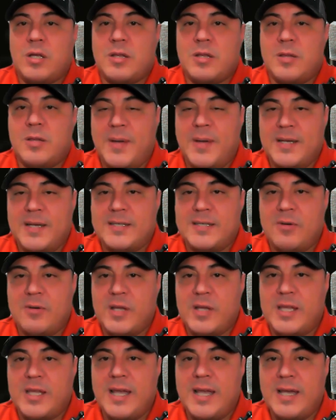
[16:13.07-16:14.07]
the best that
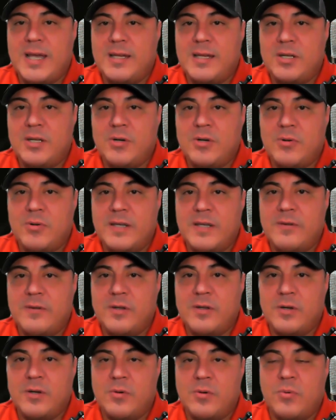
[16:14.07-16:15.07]
we can you know
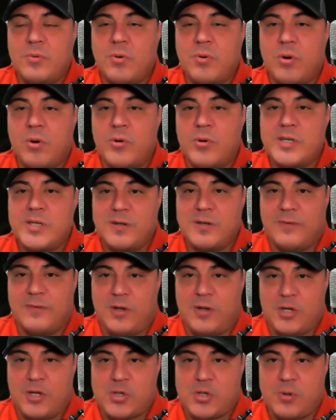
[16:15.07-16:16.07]
even though we're always going to
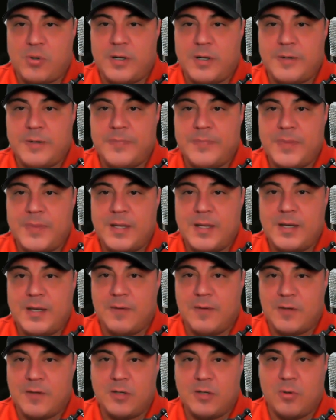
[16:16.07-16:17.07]
fall short
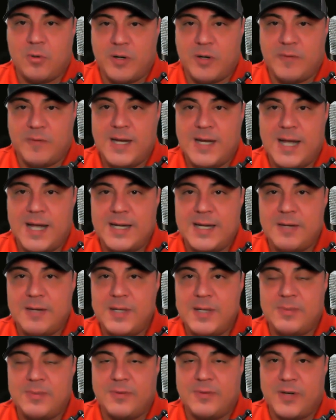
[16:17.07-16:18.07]
of the glory of god and
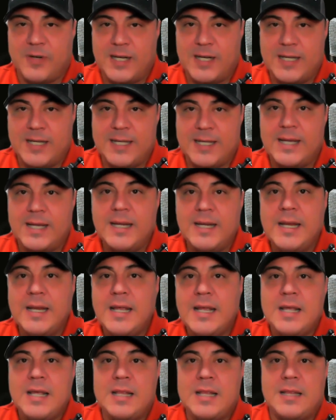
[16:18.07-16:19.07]
people forget that
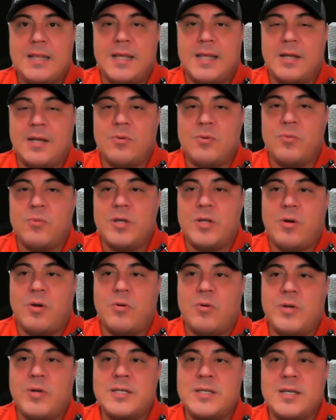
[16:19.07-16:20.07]
that we
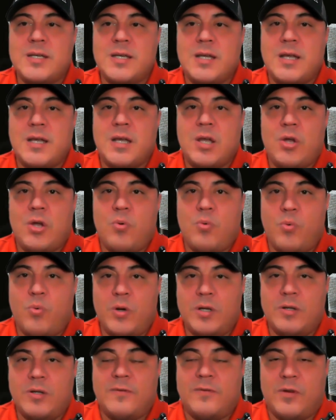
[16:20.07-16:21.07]
always
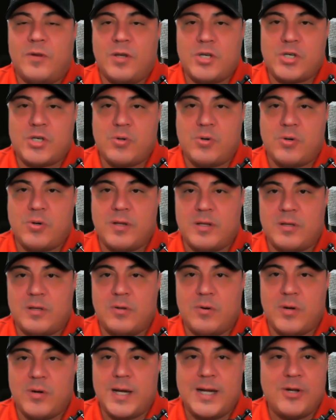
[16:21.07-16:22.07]
will fall short of the
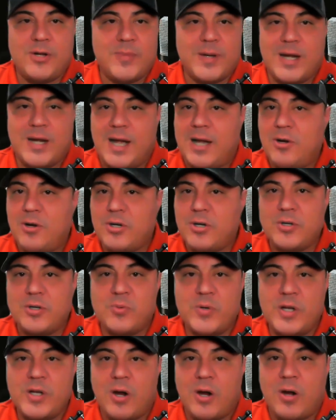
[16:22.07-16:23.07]
glory of god no matter how good
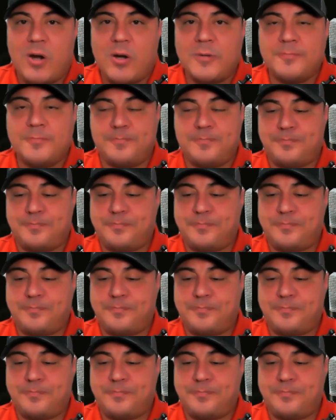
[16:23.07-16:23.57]
we are